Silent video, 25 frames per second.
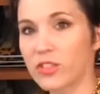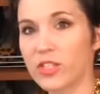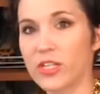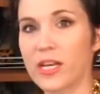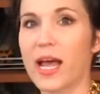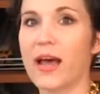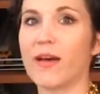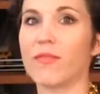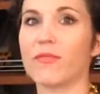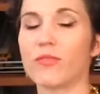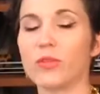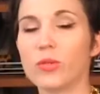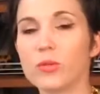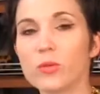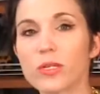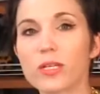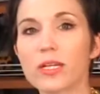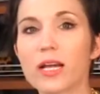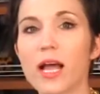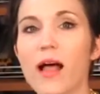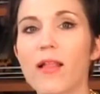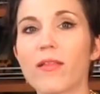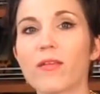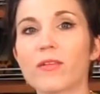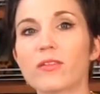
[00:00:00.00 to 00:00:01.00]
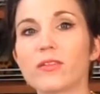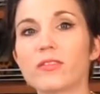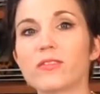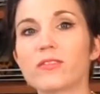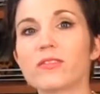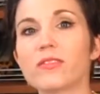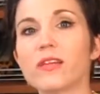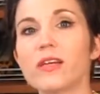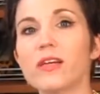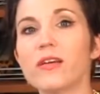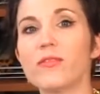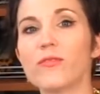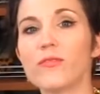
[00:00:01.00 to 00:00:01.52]
should have fewer
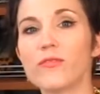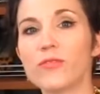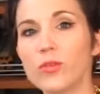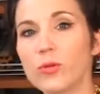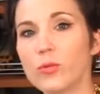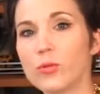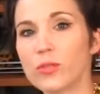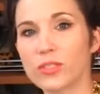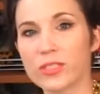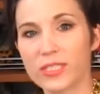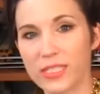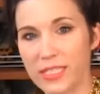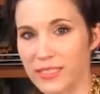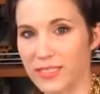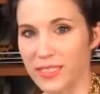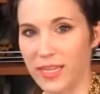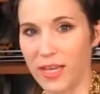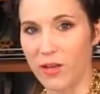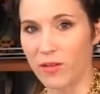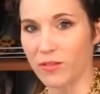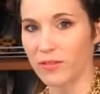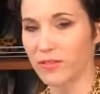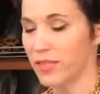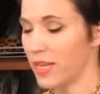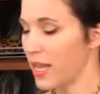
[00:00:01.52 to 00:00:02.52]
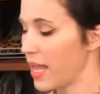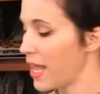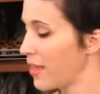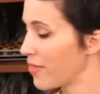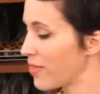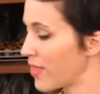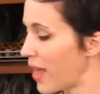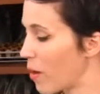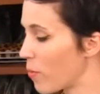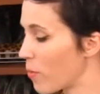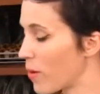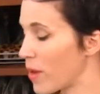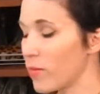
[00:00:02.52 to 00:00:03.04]
colors, fewer details.
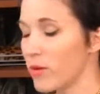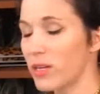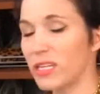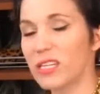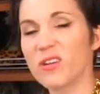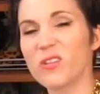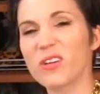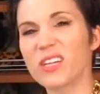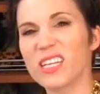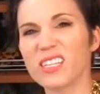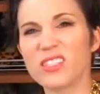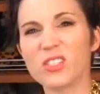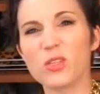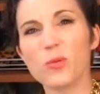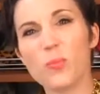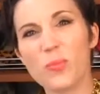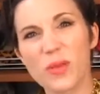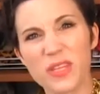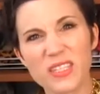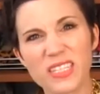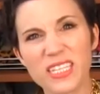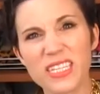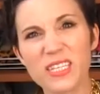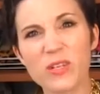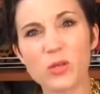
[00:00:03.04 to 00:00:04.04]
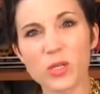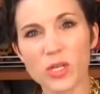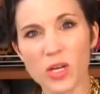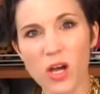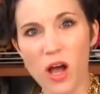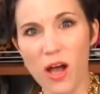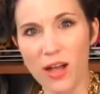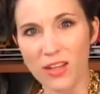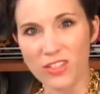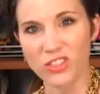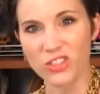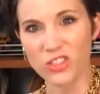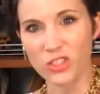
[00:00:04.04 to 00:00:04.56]
That way we don't get too busy or
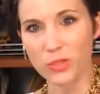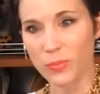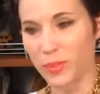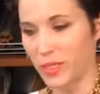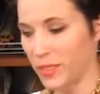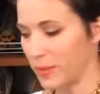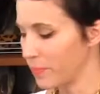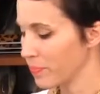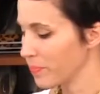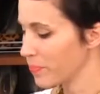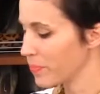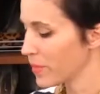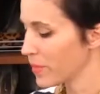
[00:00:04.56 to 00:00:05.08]
costumey.